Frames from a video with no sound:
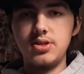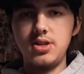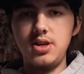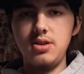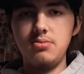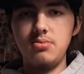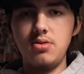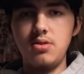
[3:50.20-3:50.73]

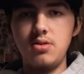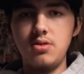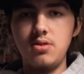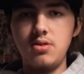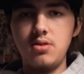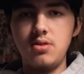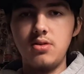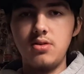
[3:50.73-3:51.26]
team.
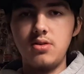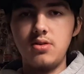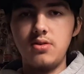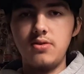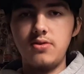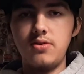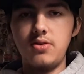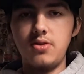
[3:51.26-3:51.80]

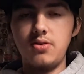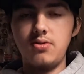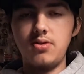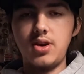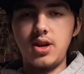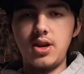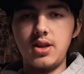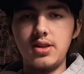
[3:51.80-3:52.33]
So
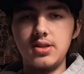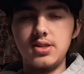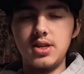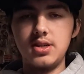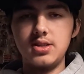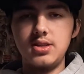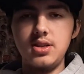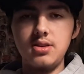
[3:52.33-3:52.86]
9 out of
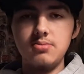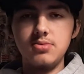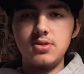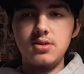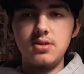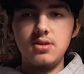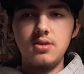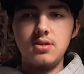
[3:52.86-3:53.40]
10
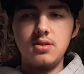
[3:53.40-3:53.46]
teams.